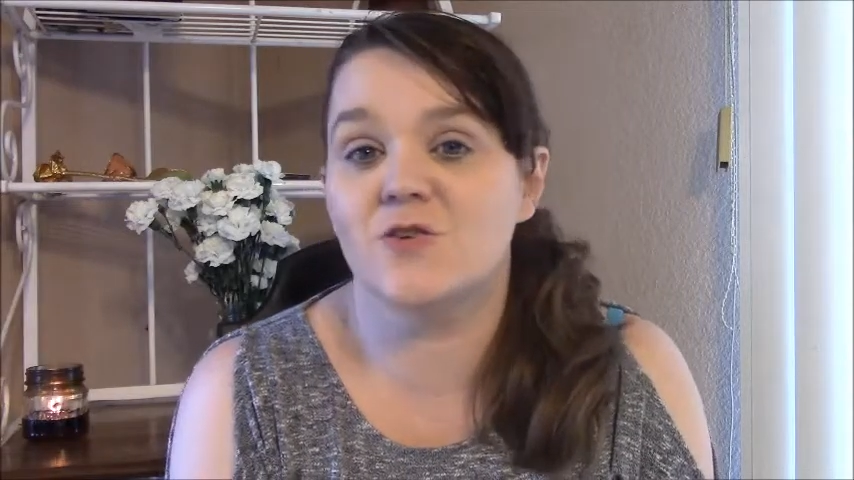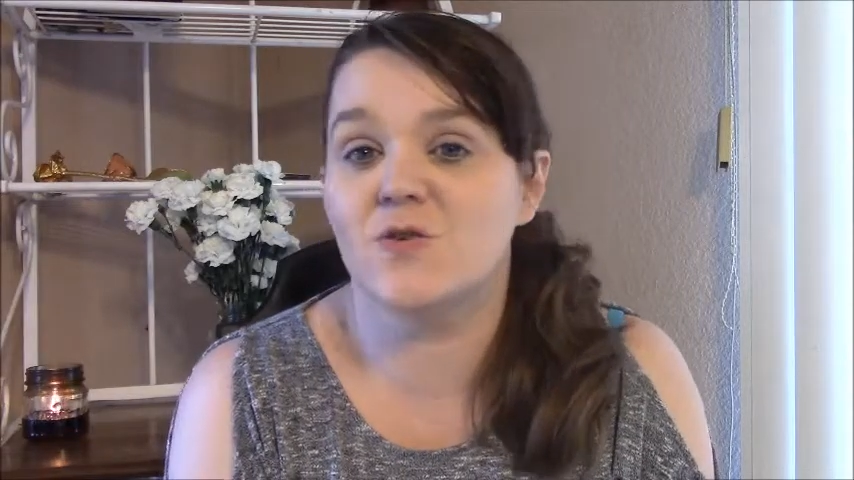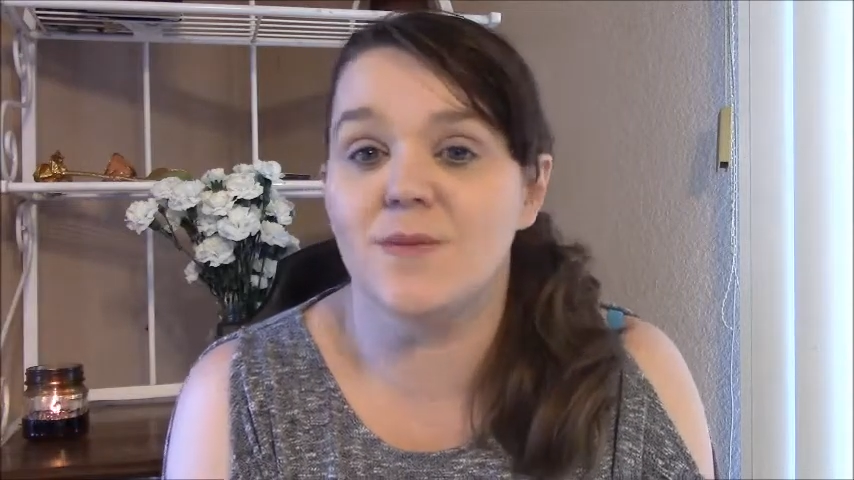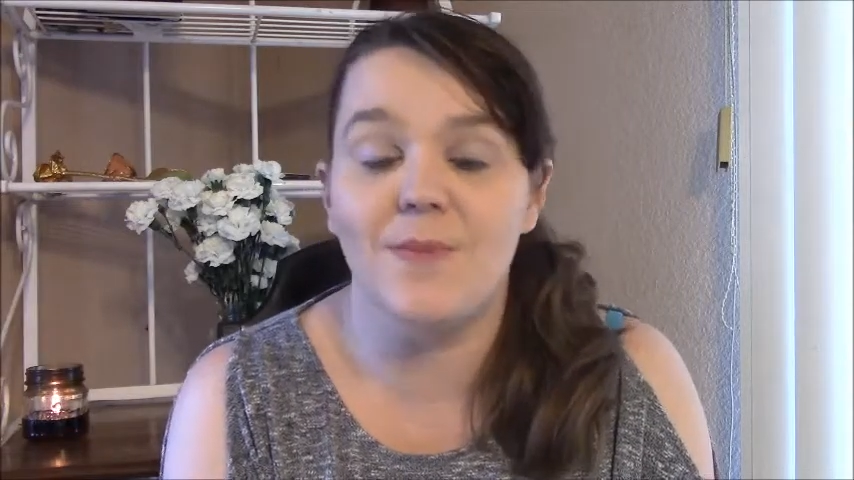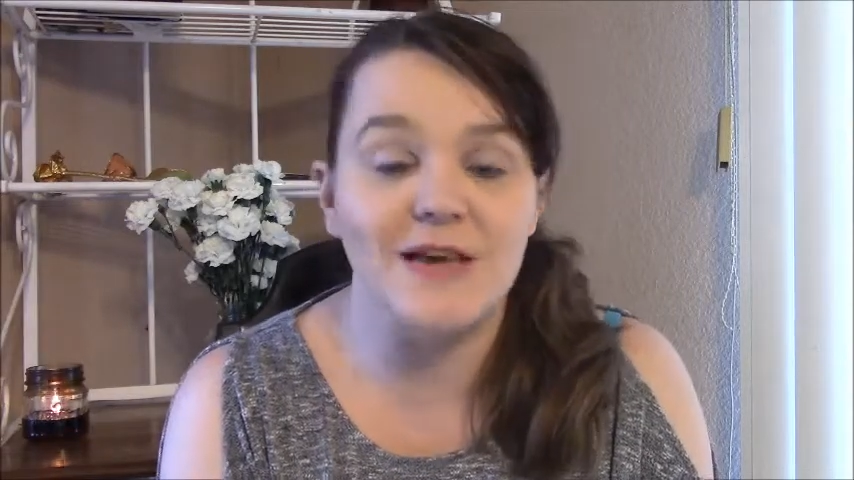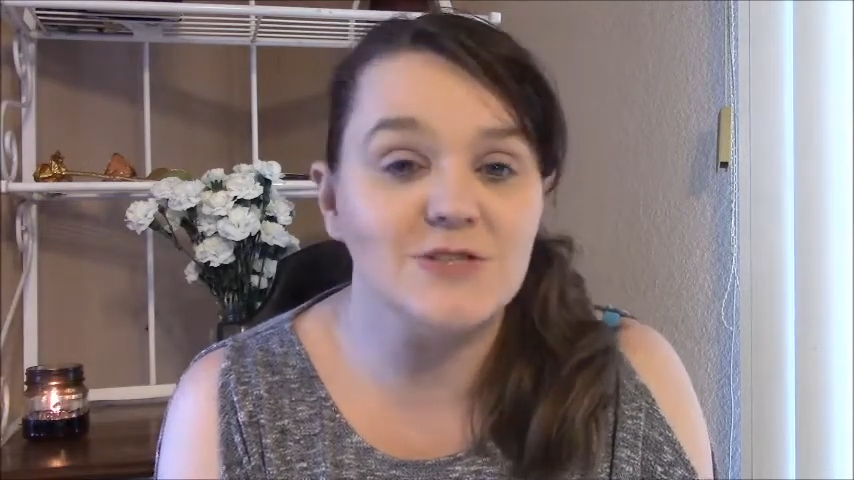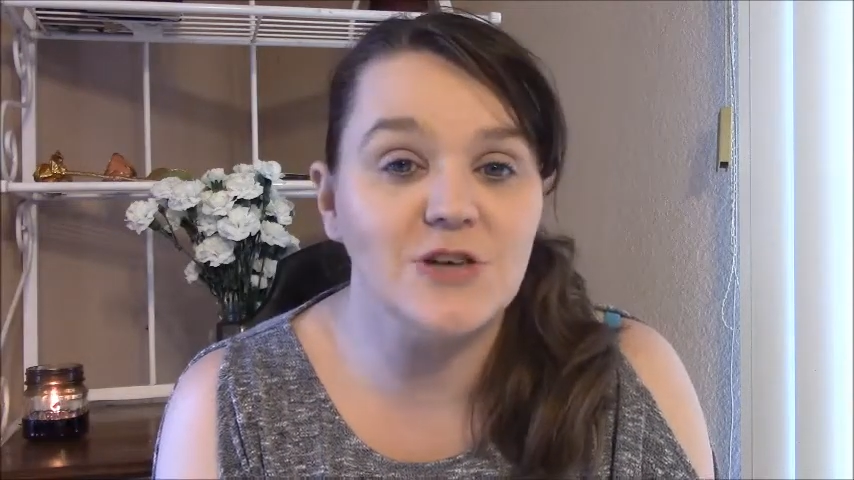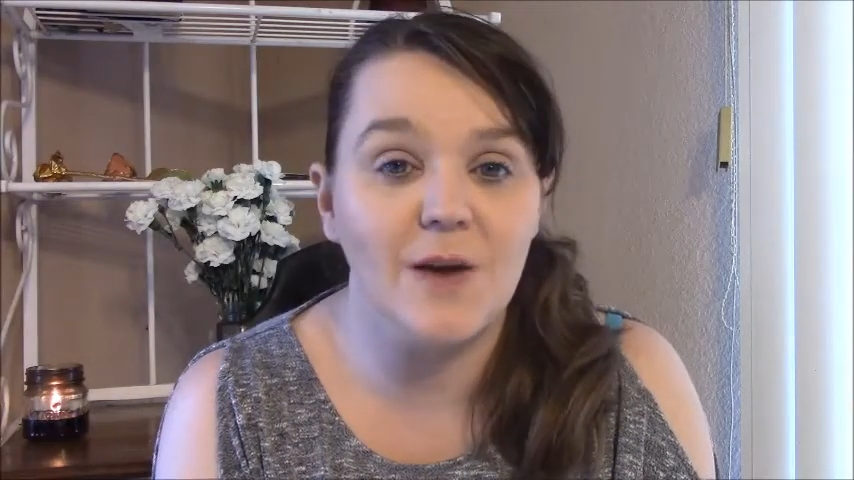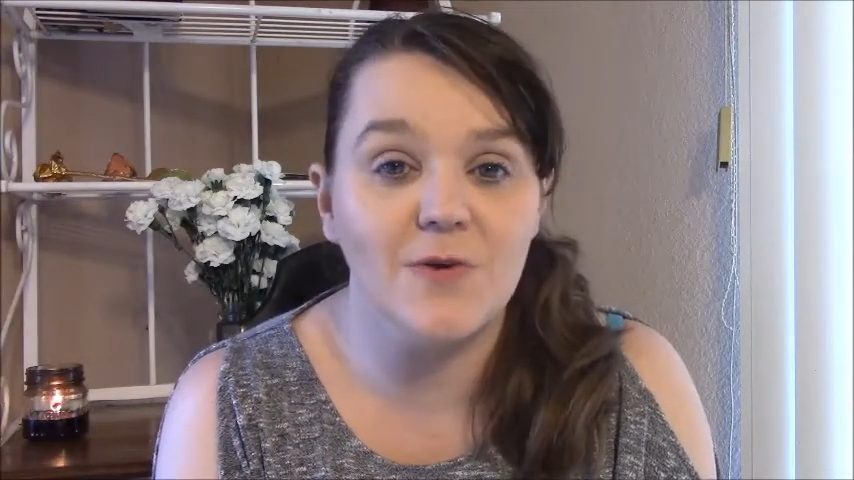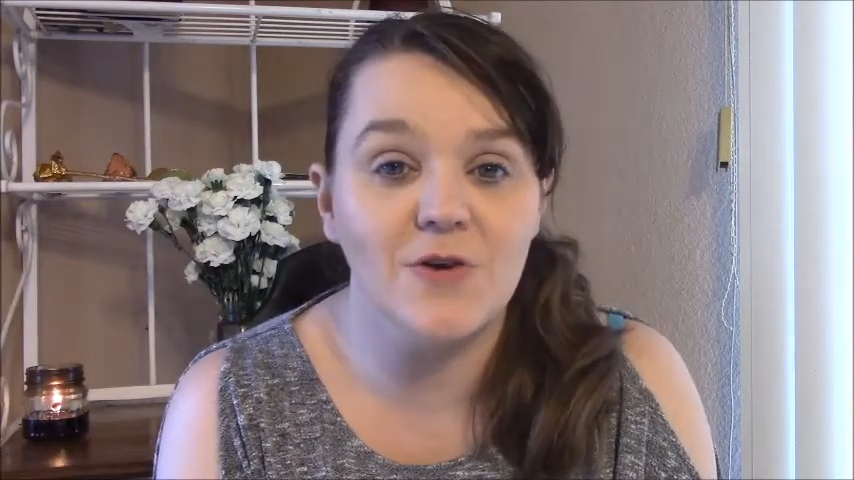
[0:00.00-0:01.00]
do the best
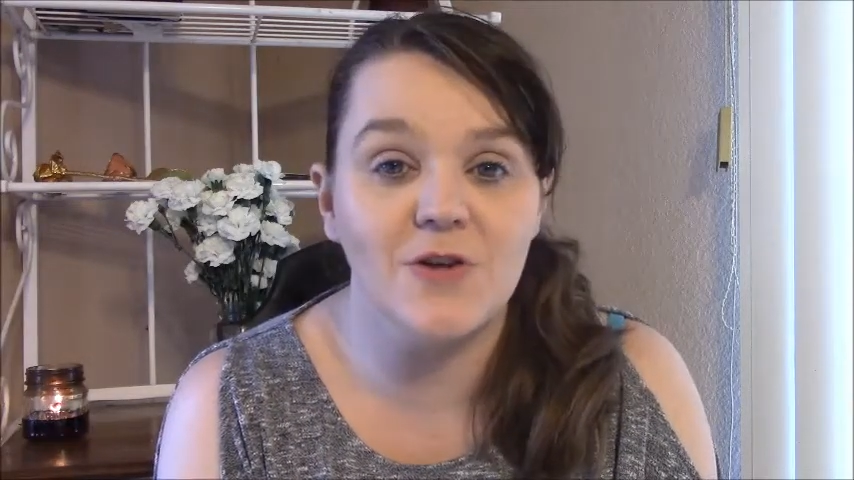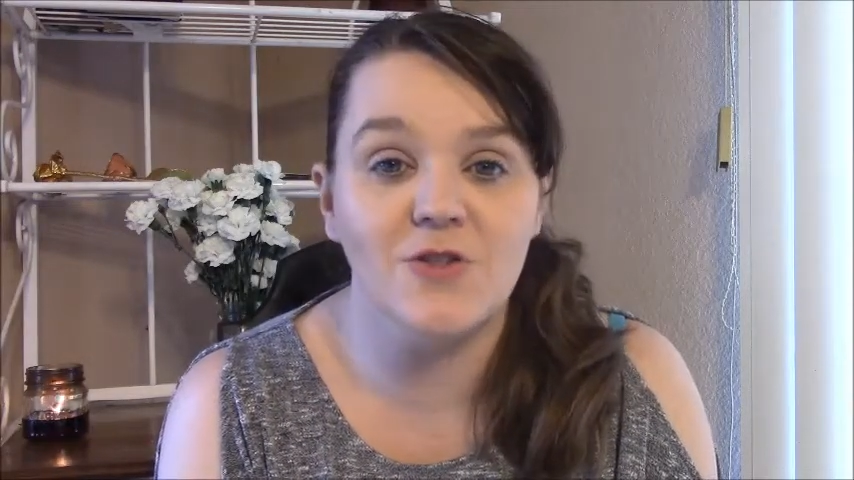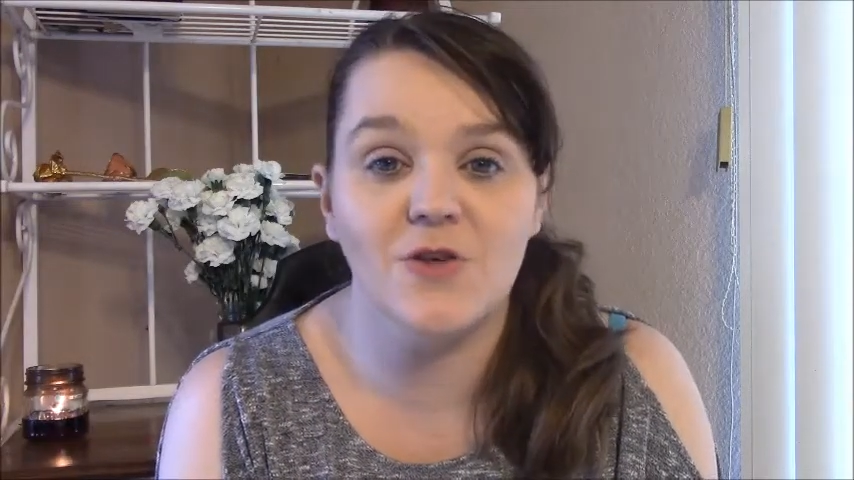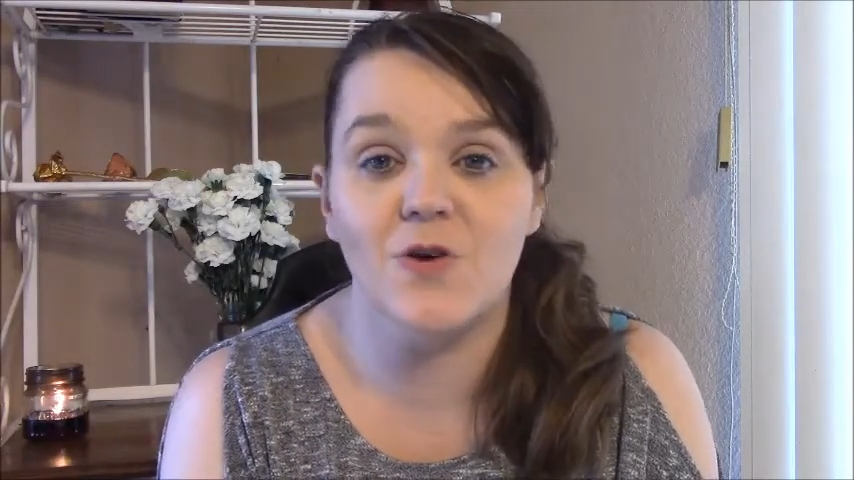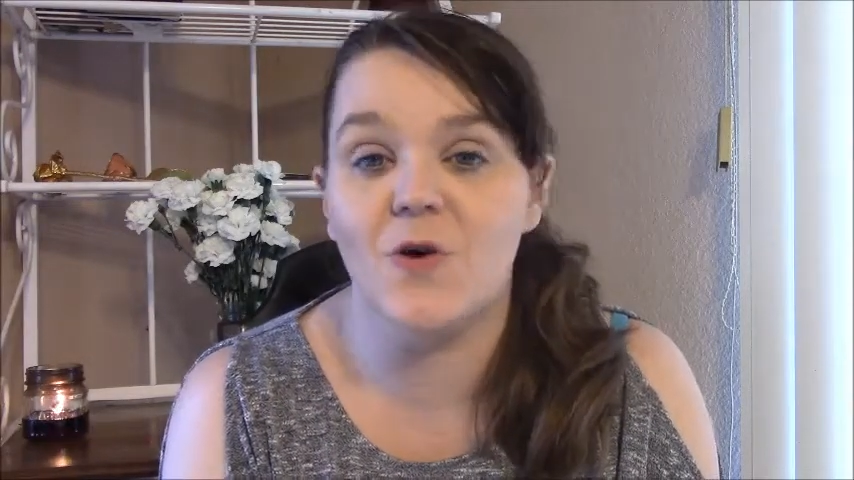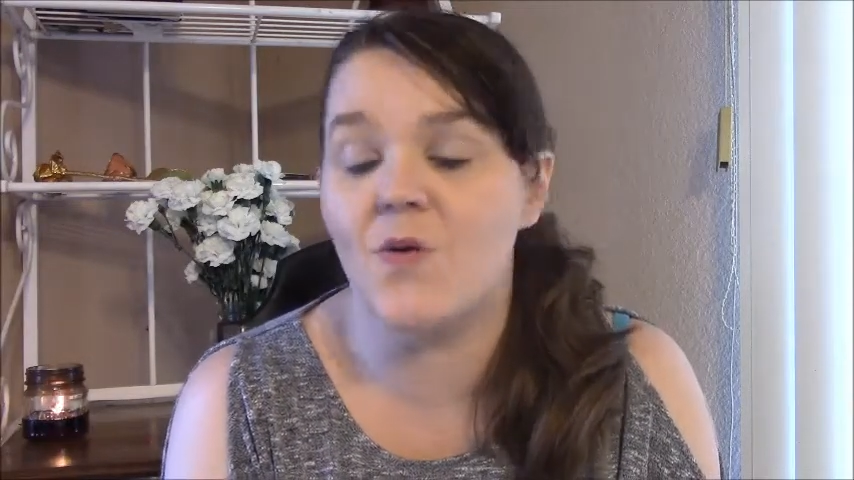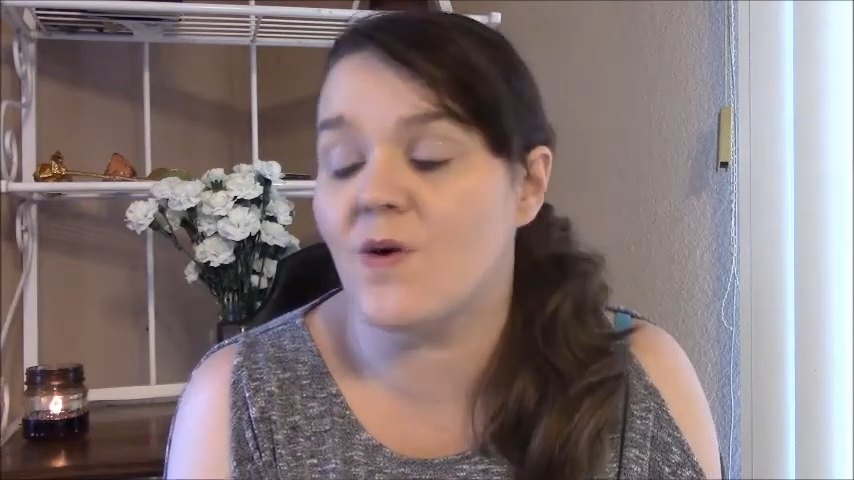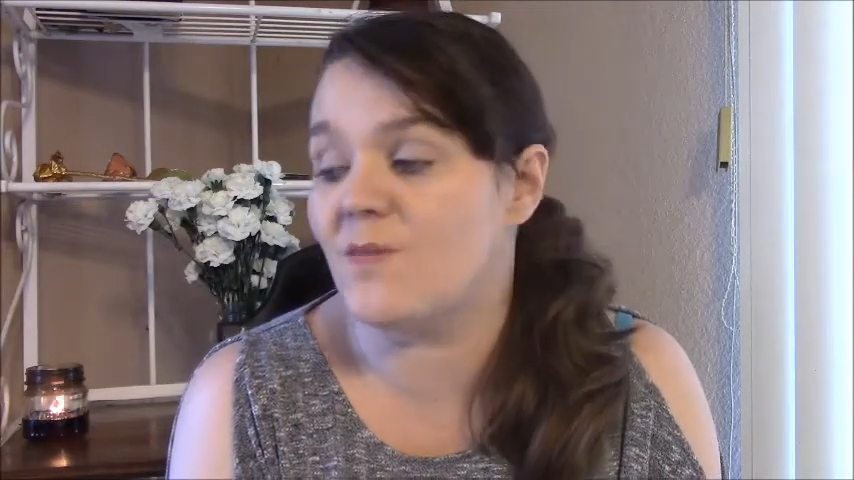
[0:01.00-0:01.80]
job you can do.